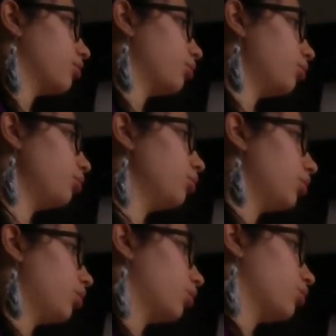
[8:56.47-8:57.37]
2
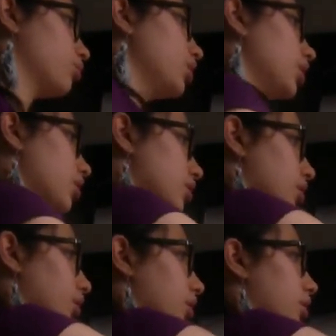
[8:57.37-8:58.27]
to 6,
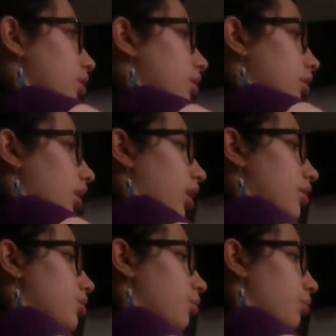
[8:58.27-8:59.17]
and
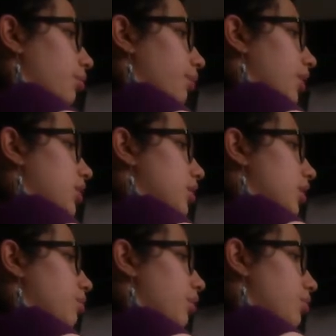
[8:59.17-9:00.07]
so will be
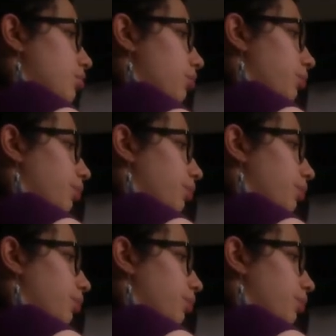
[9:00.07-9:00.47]
6 minus 2